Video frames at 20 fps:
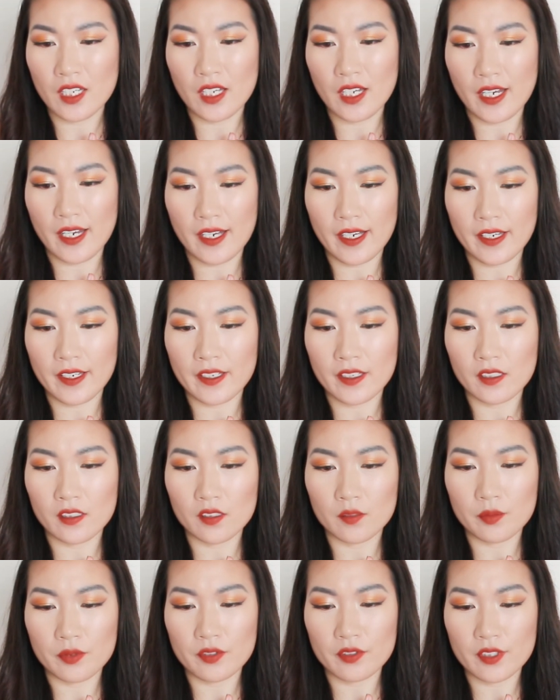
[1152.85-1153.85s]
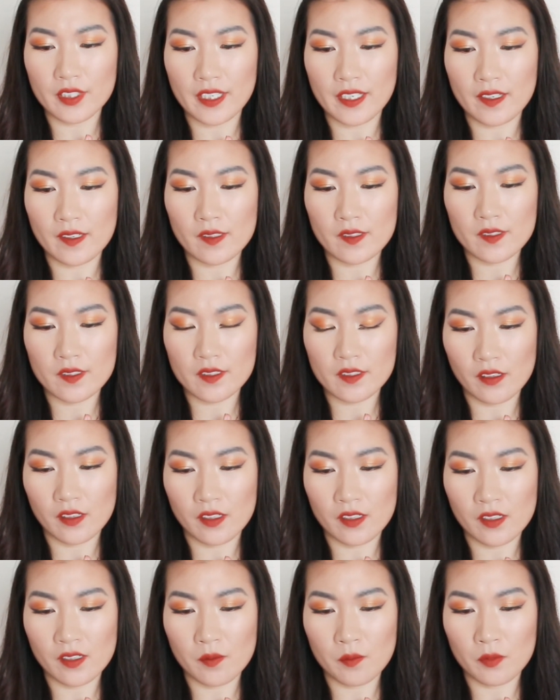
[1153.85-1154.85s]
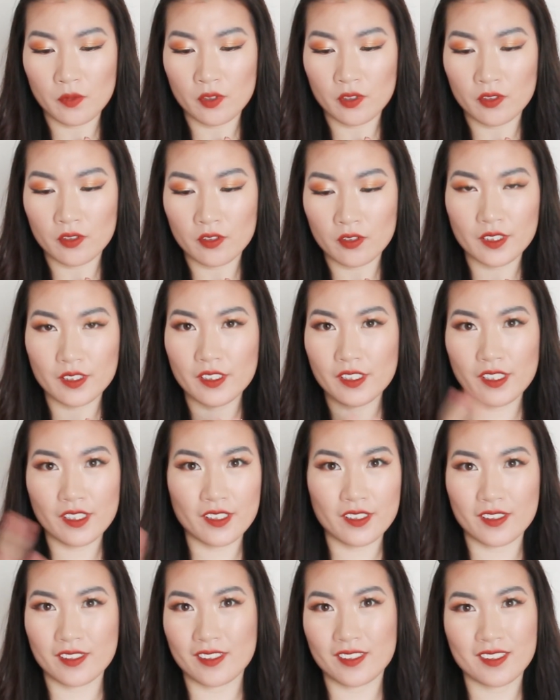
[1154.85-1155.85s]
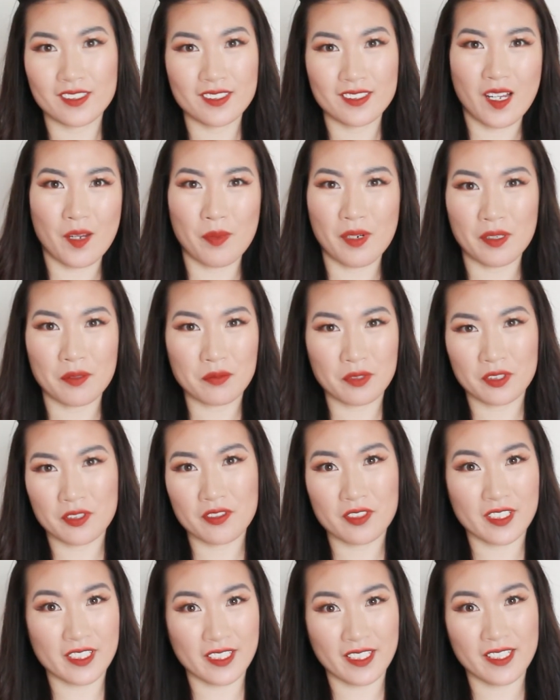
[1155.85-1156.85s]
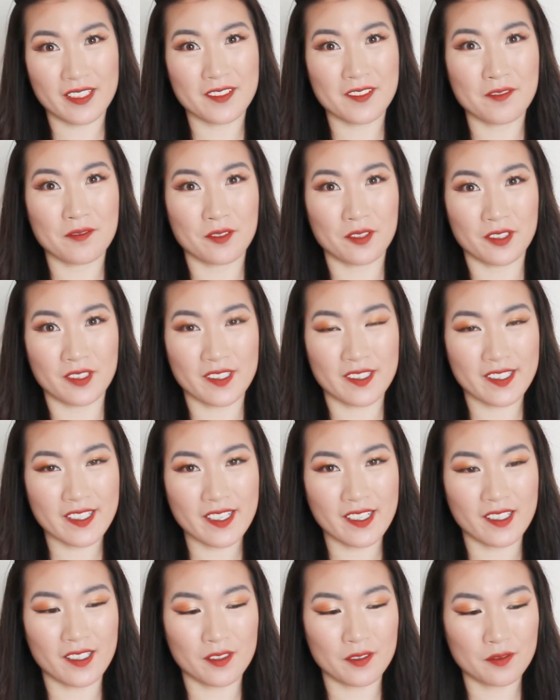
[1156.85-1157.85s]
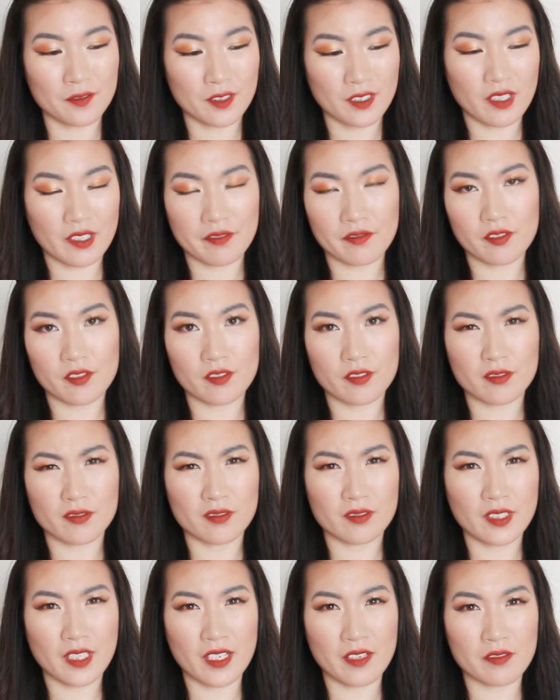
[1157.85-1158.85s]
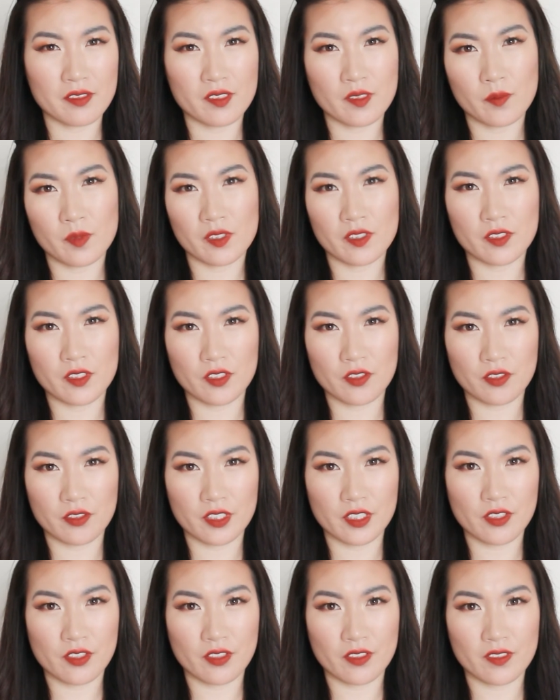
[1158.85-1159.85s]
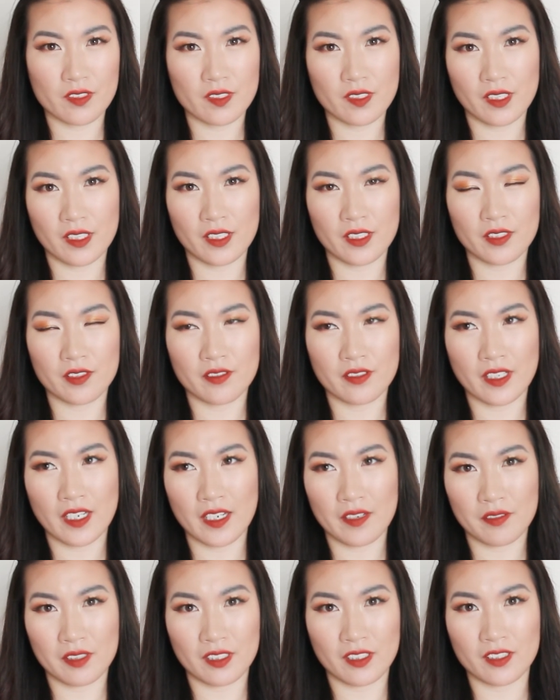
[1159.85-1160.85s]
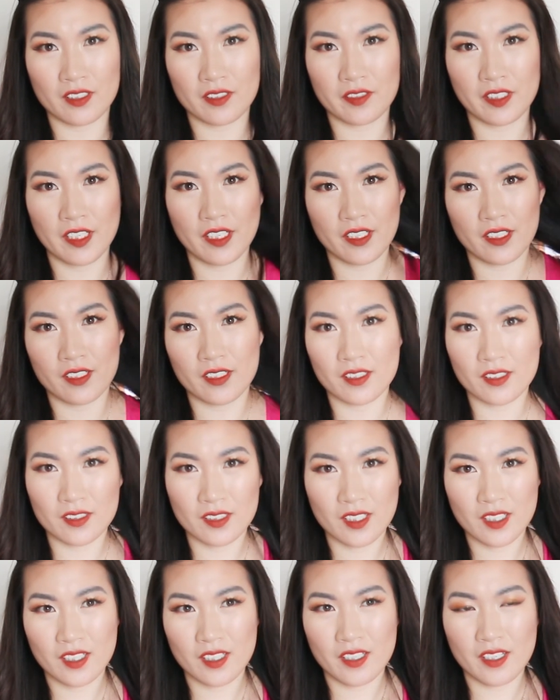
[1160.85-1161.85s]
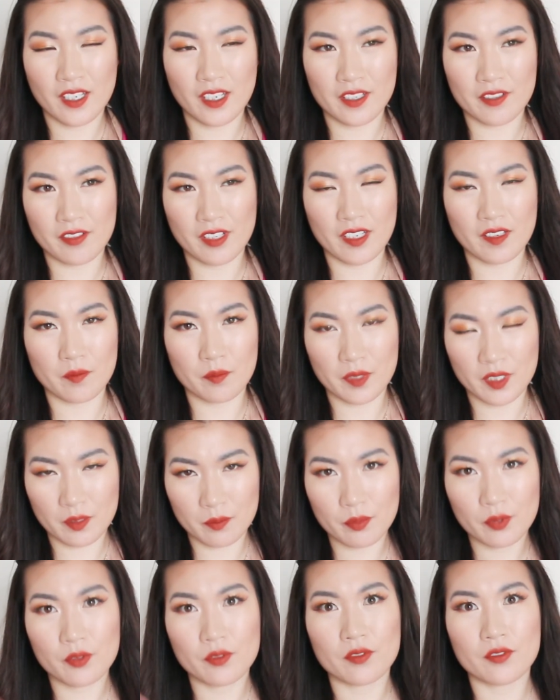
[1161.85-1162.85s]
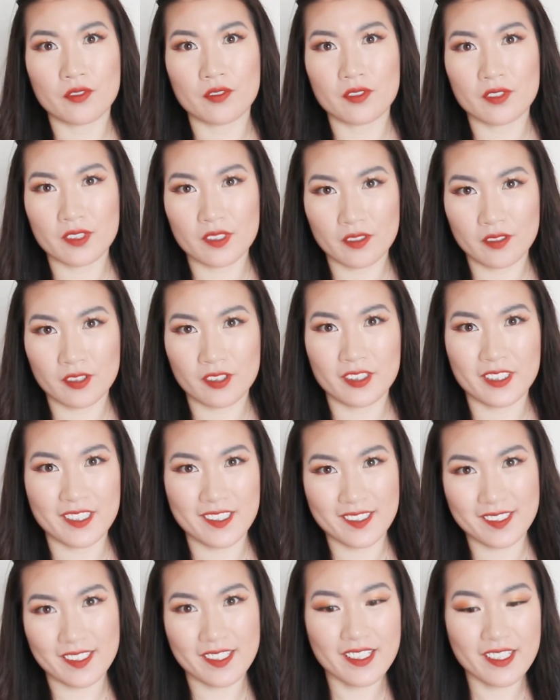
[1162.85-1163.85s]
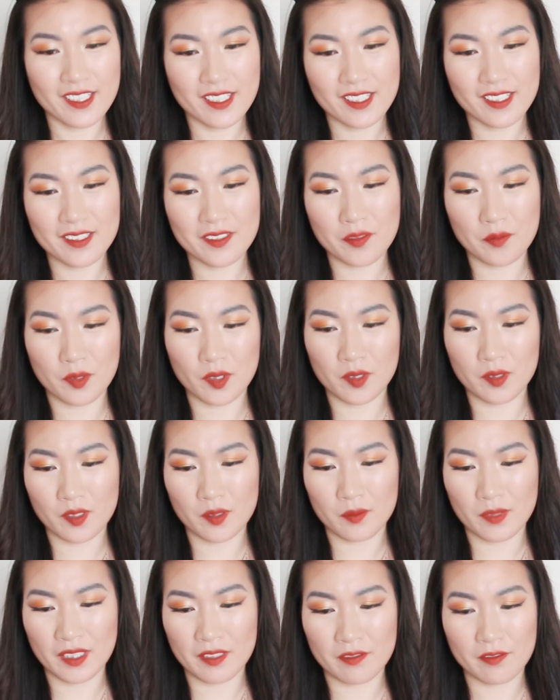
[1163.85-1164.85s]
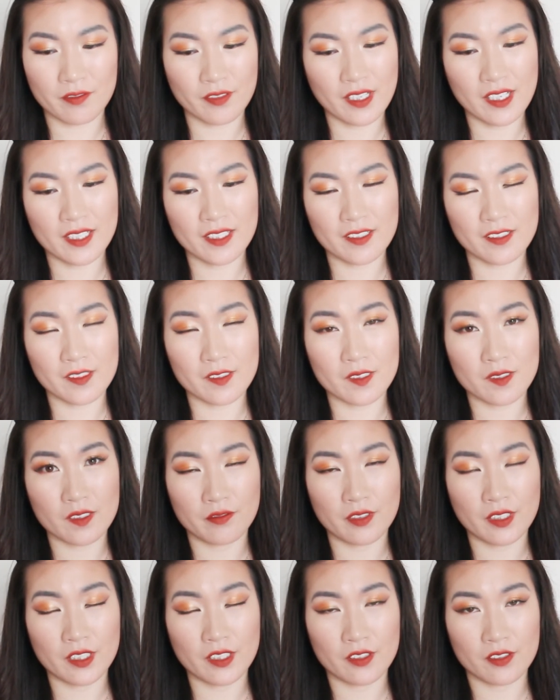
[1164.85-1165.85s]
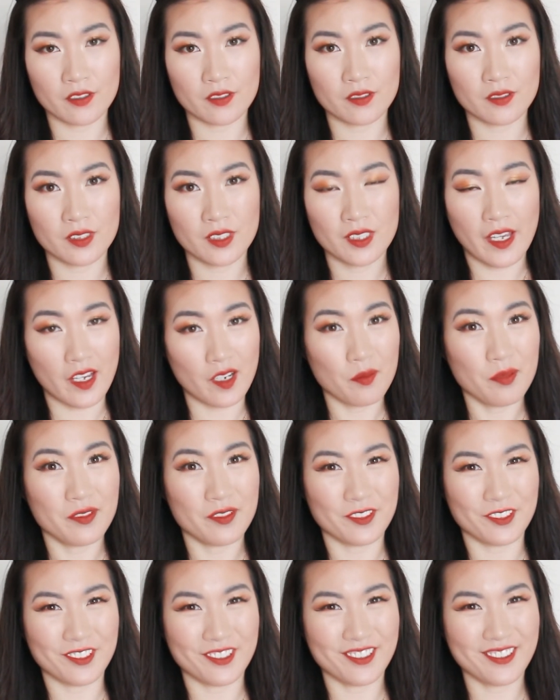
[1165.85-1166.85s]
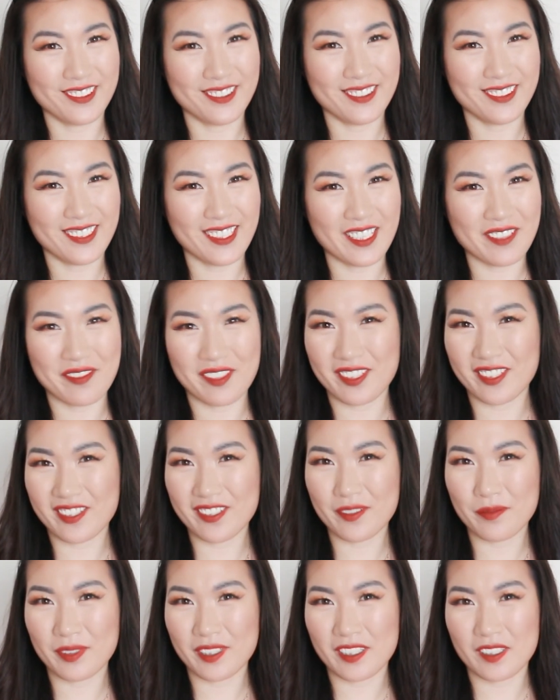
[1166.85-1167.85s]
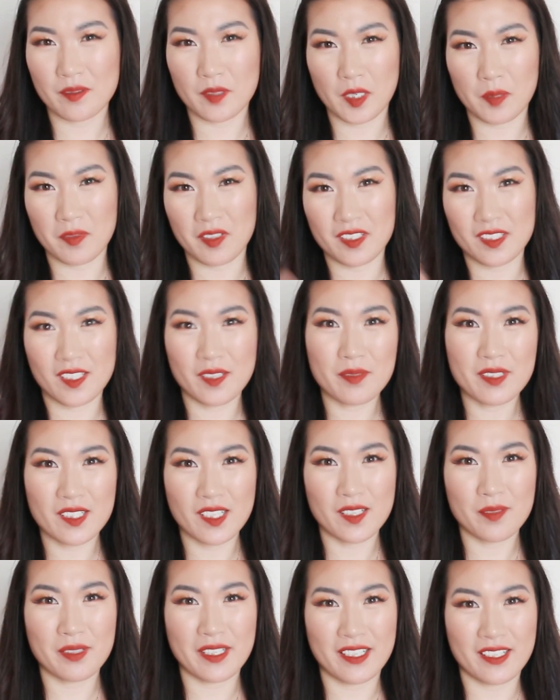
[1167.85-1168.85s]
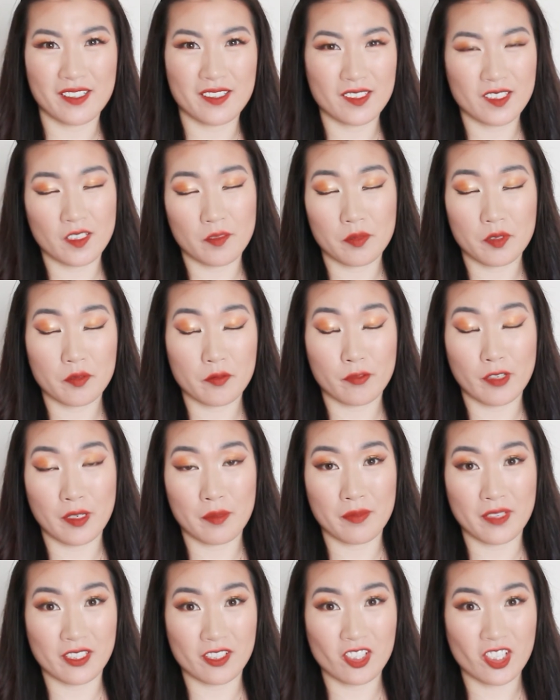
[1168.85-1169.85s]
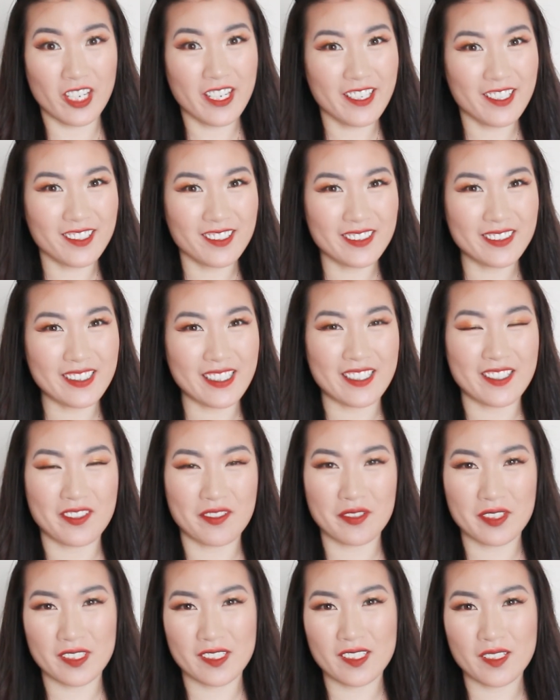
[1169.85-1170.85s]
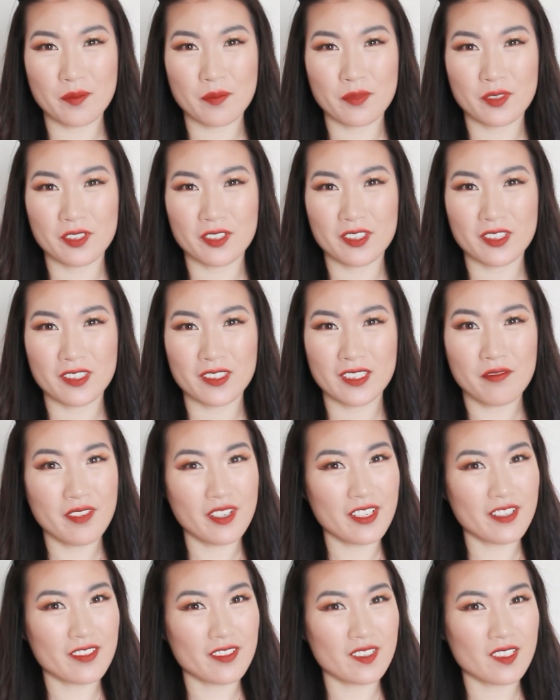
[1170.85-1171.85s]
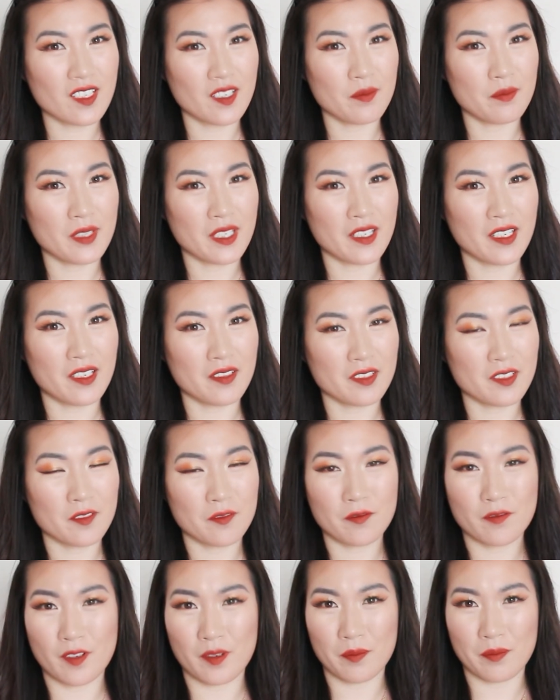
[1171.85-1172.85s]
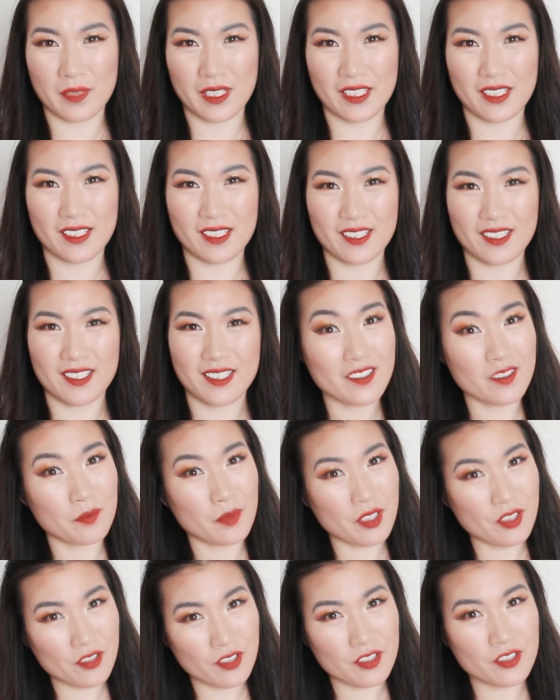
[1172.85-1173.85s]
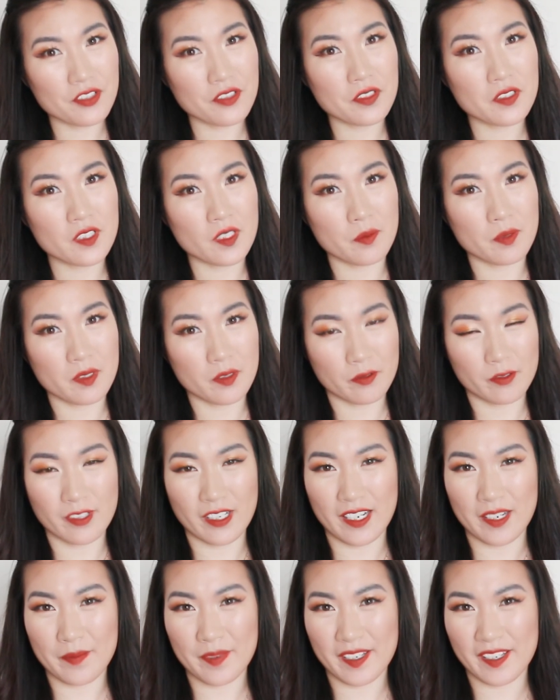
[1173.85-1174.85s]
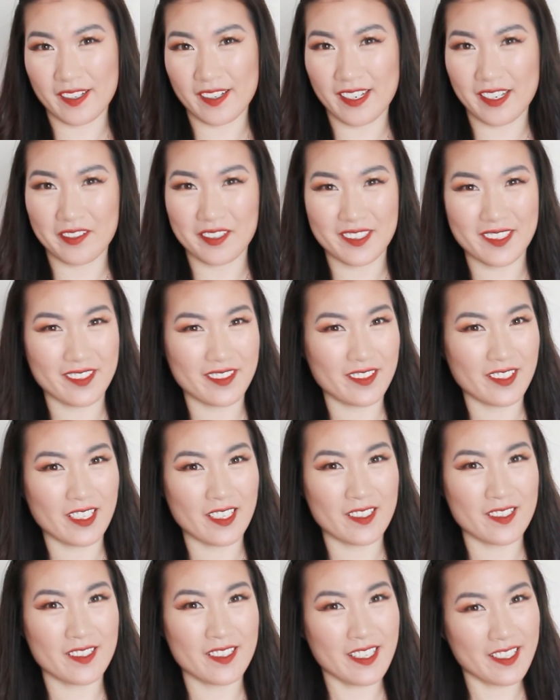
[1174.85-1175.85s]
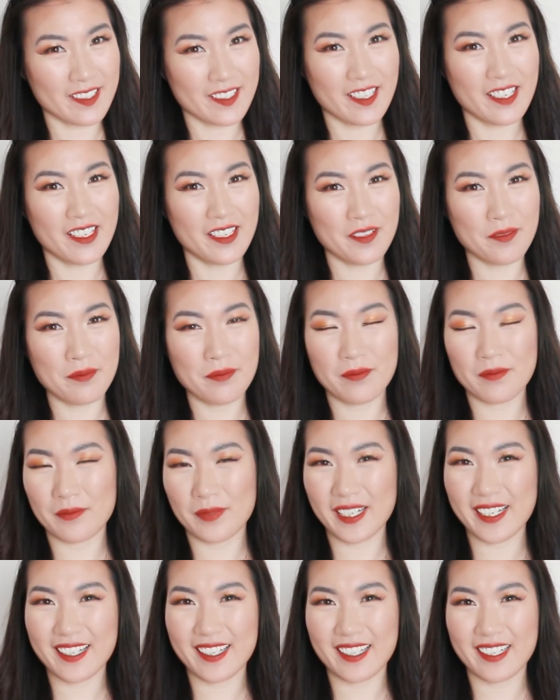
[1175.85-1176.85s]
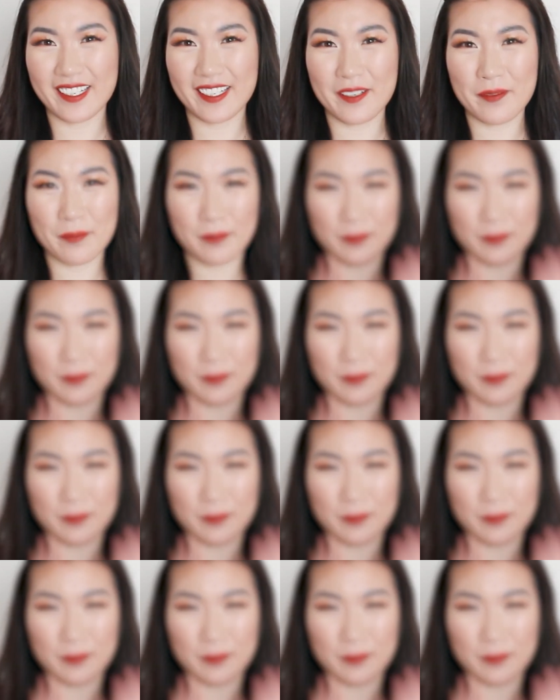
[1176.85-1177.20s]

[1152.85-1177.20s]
I hope you guys are more clear about what to get for yourself. If you have similar situations, say you have a lot of hair and you have big pores, oily skin, you probably might find this video helpful. If you do, please give me a thumbs up and subscribe my channel and you will see more videos coming out from me. So be sure to subscribe and I will see you guys next time. Bye!